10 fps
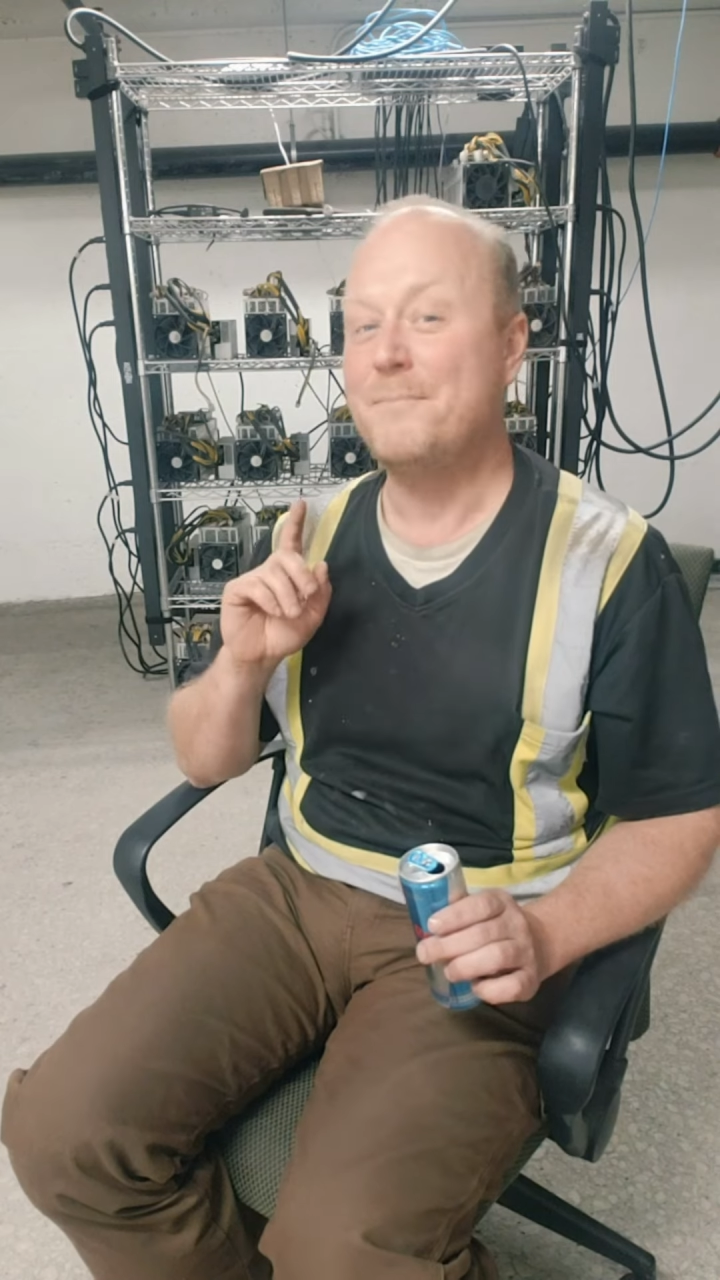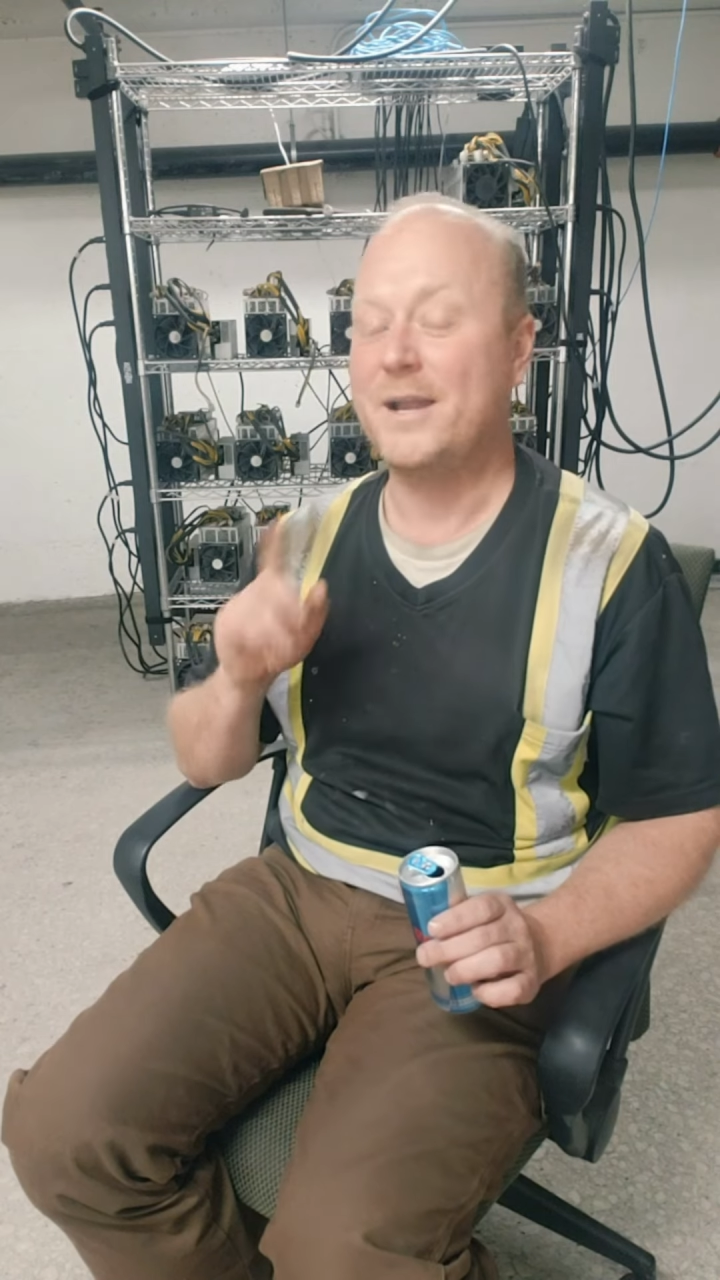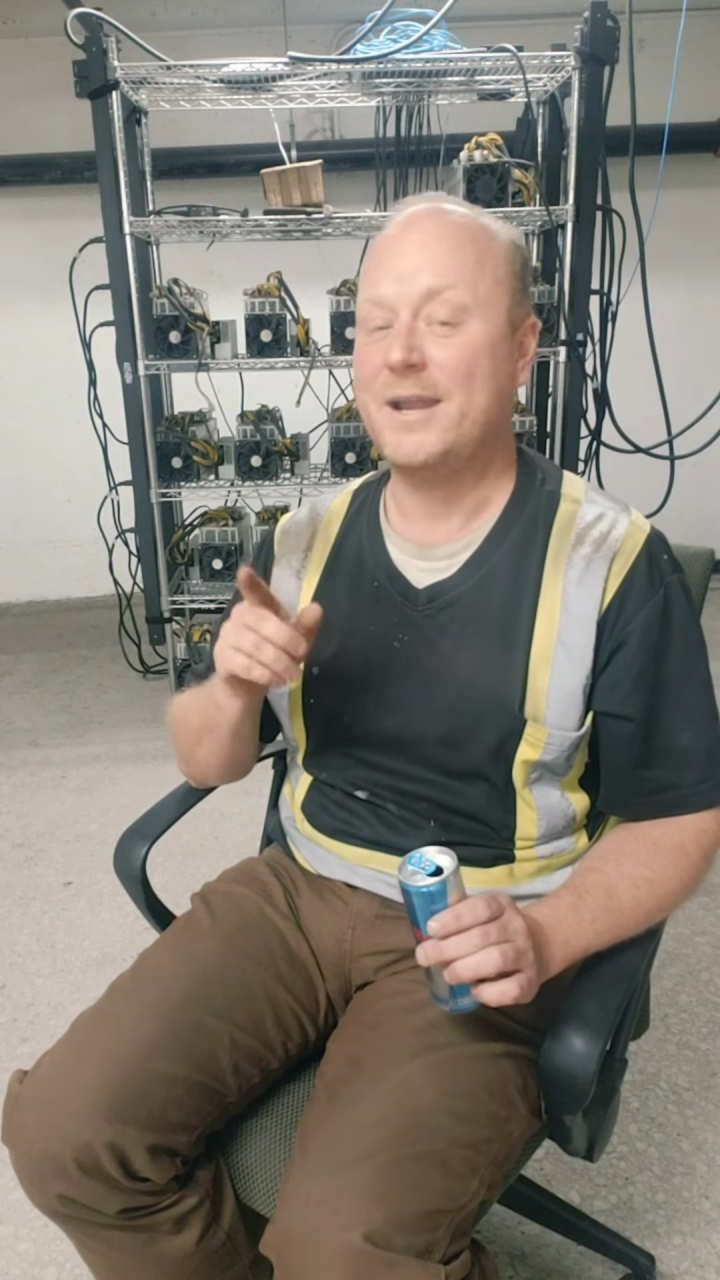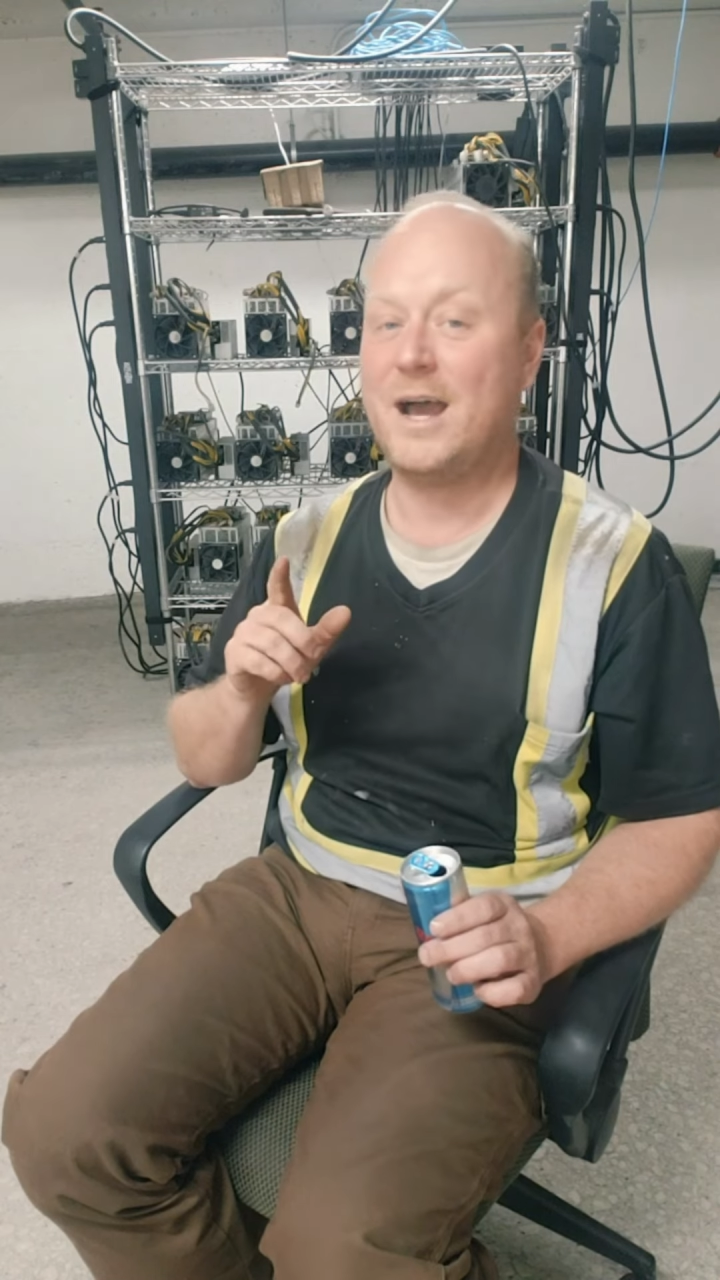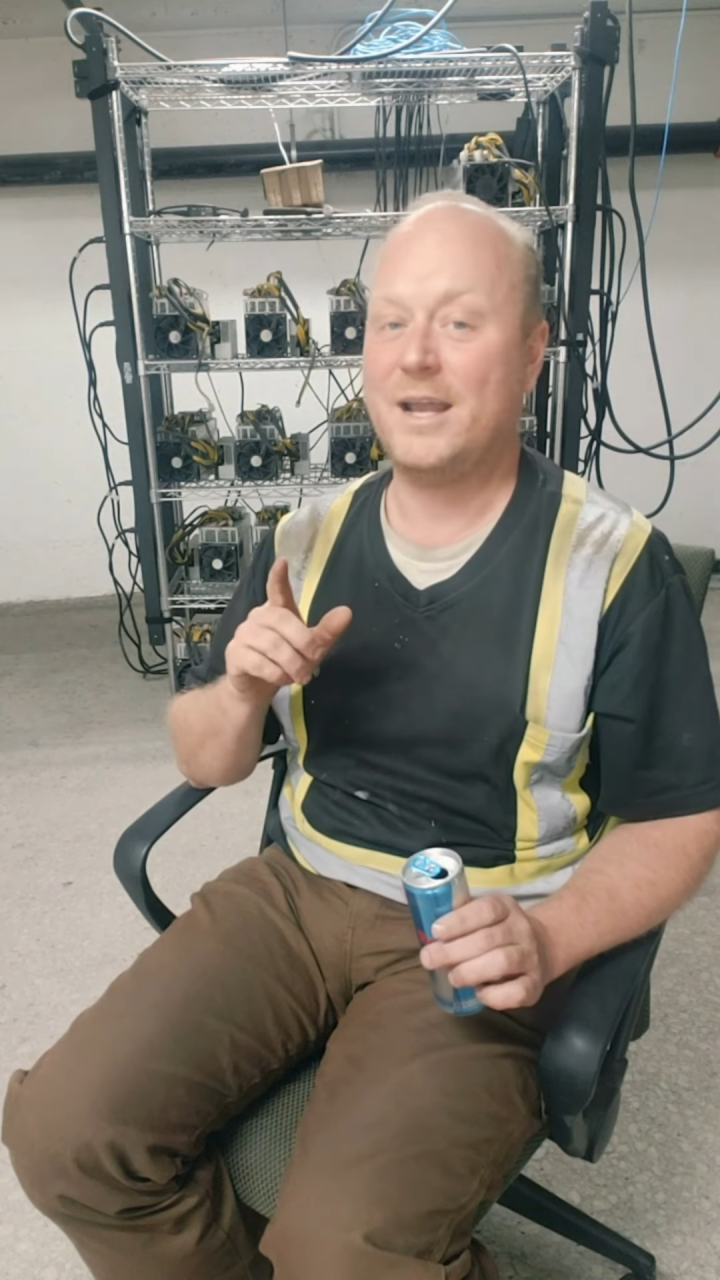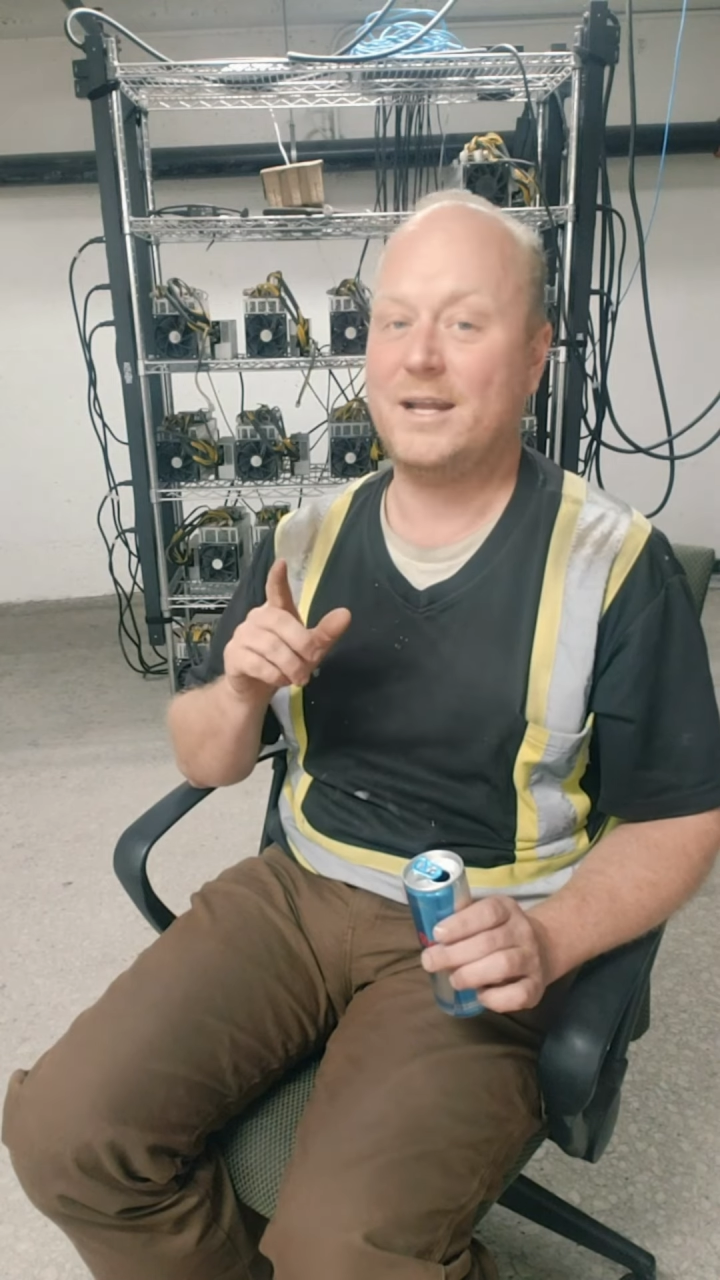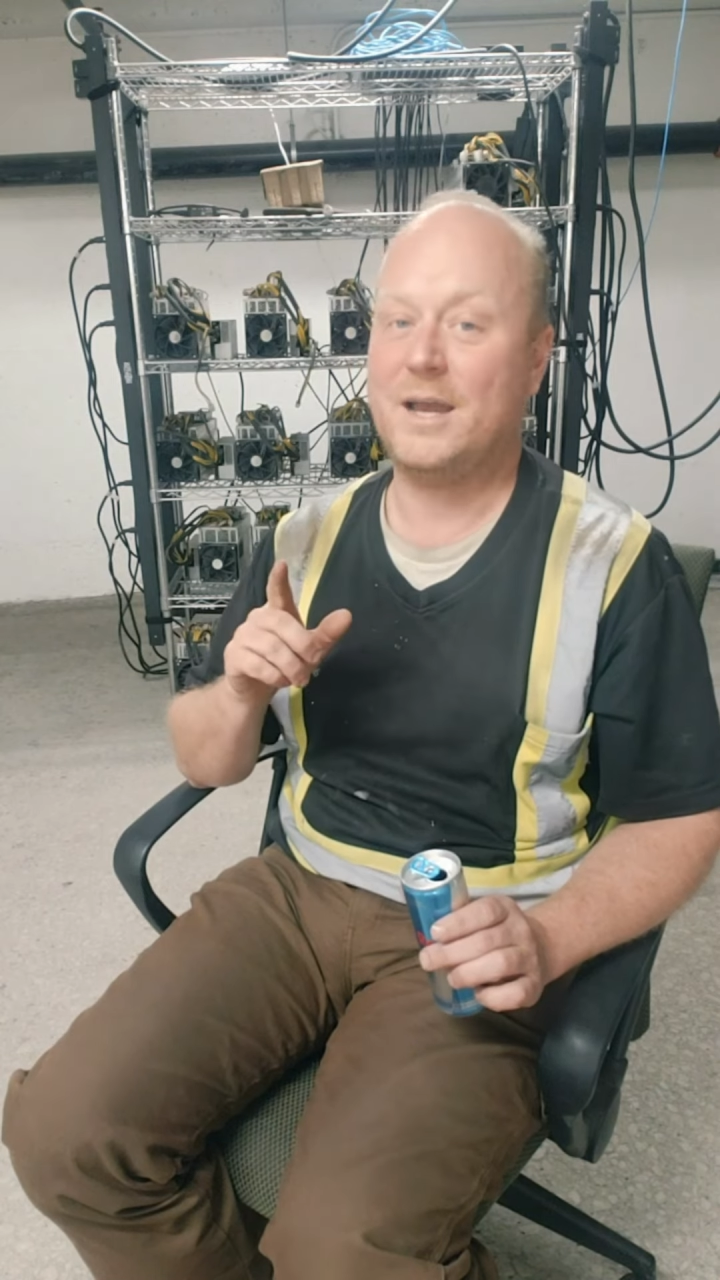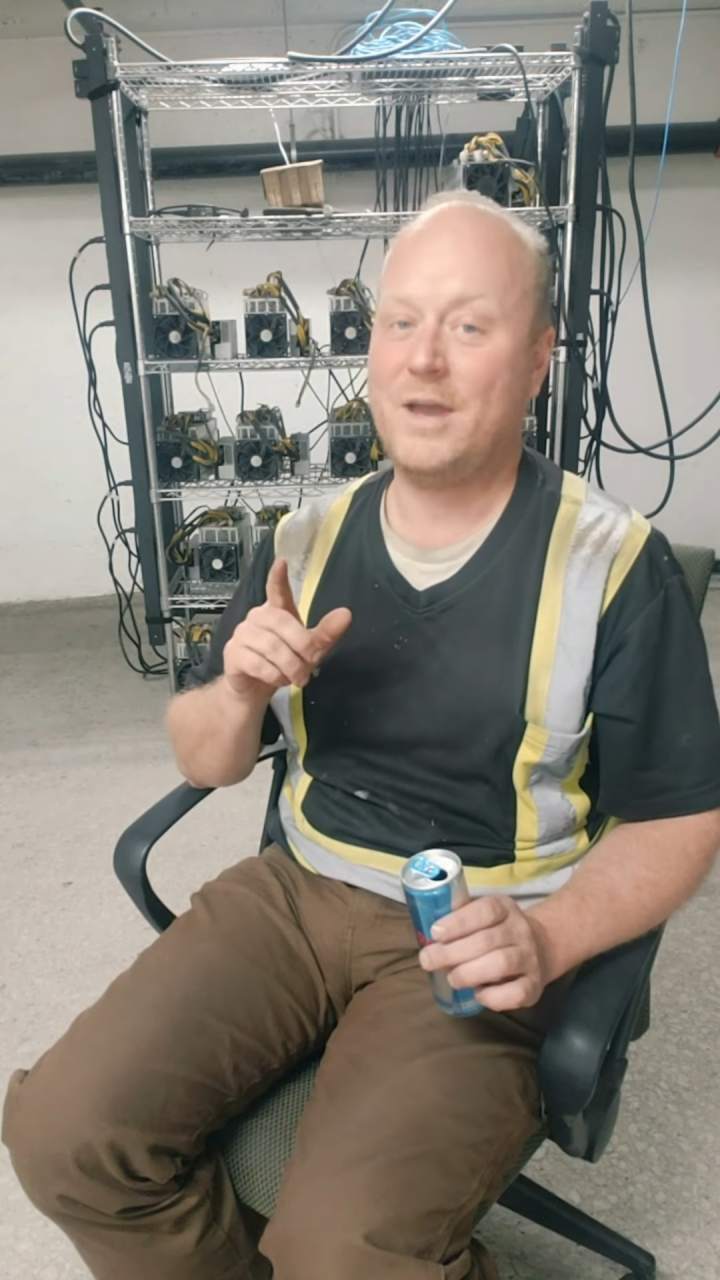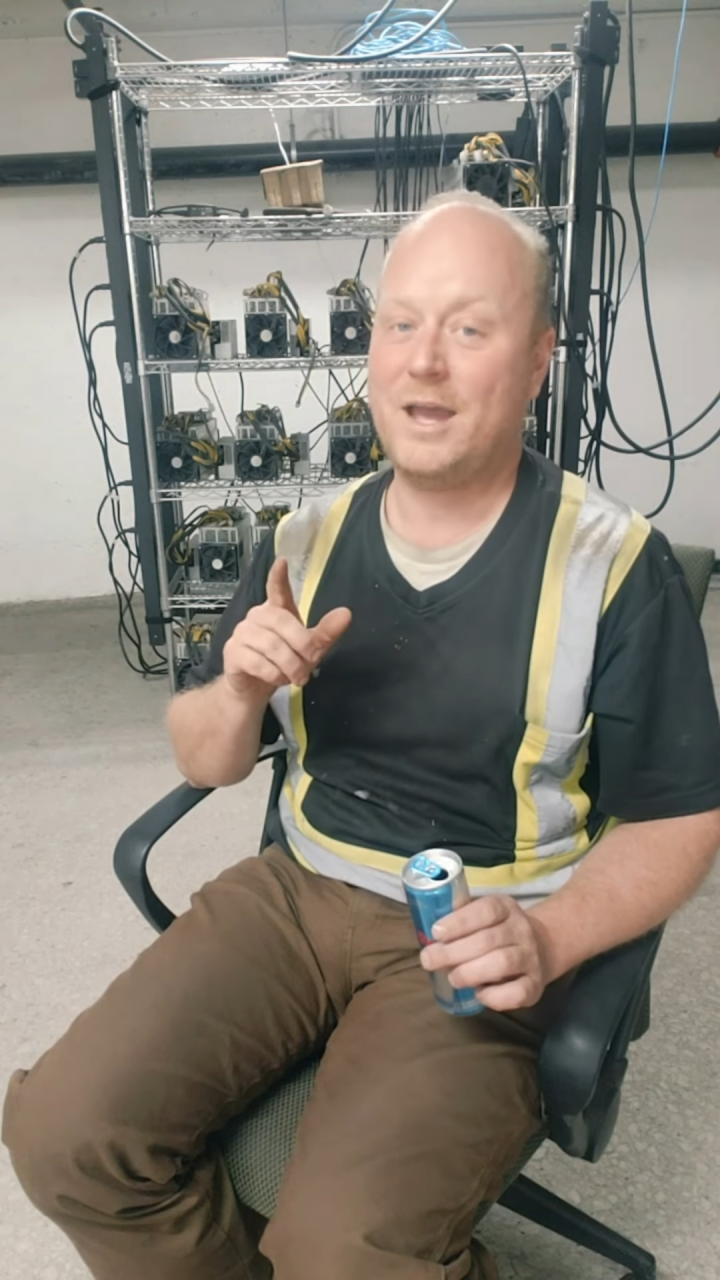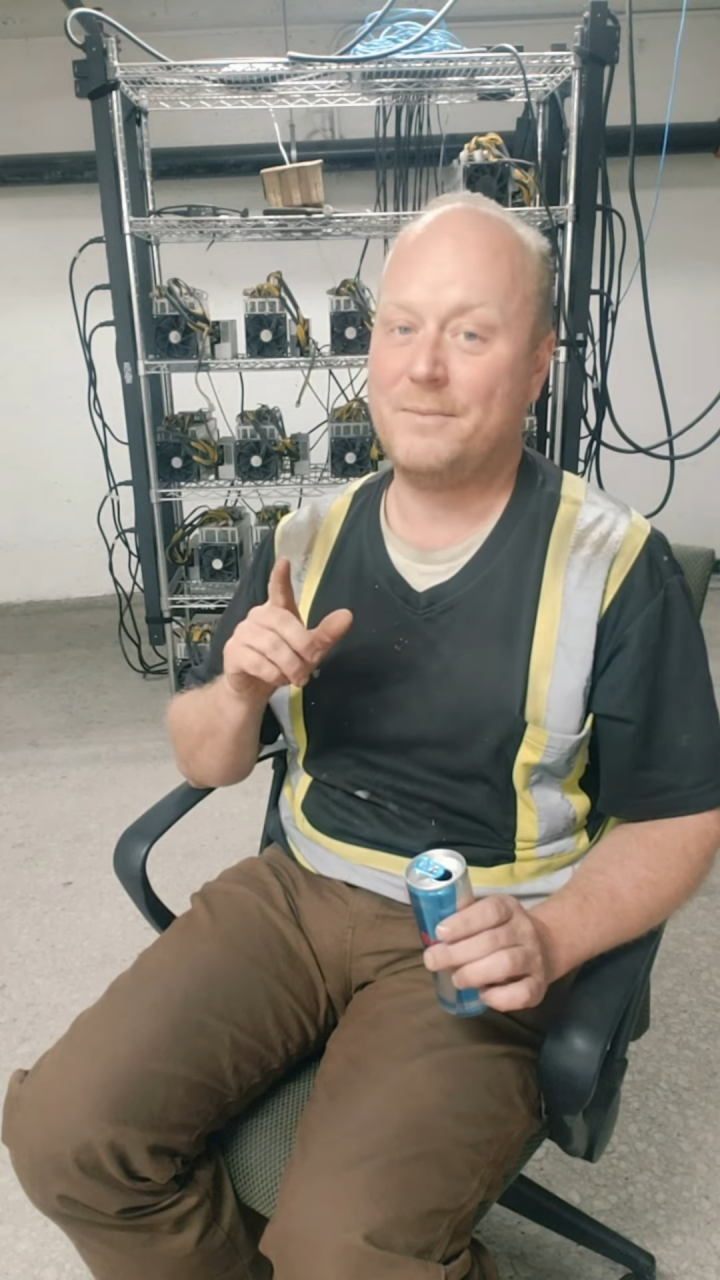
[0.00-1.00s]
But
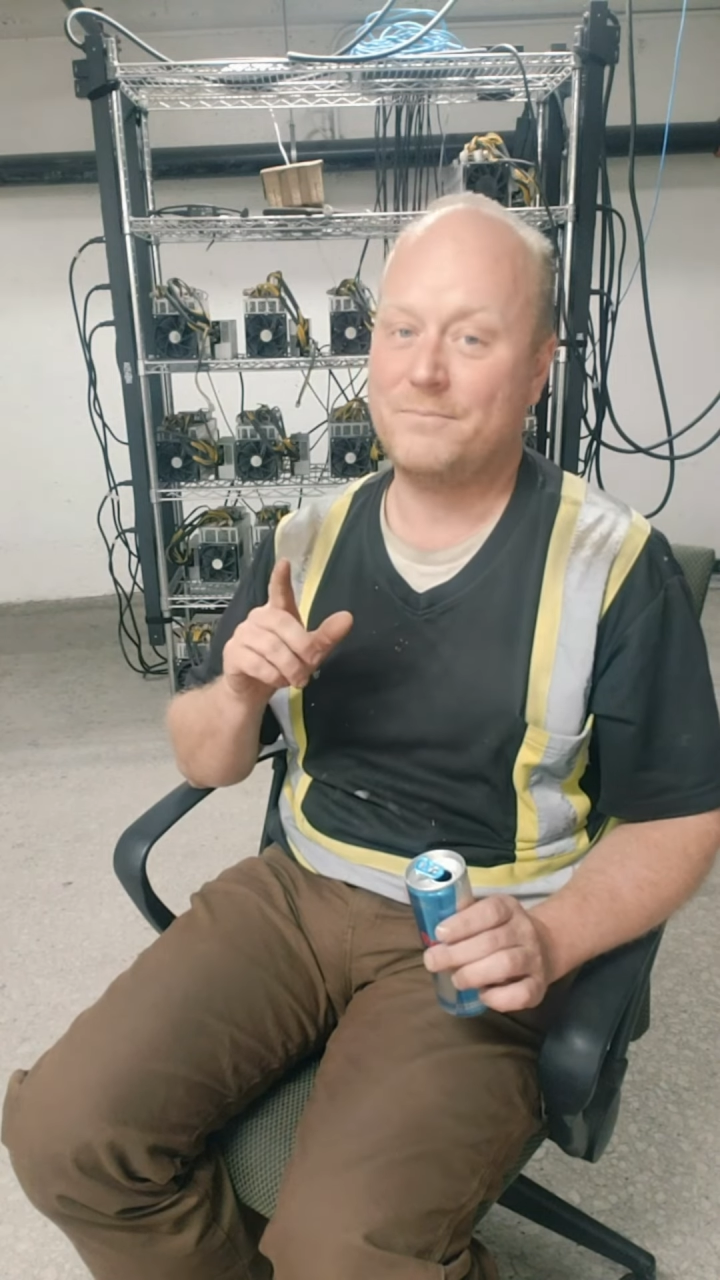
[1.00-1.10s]
9mm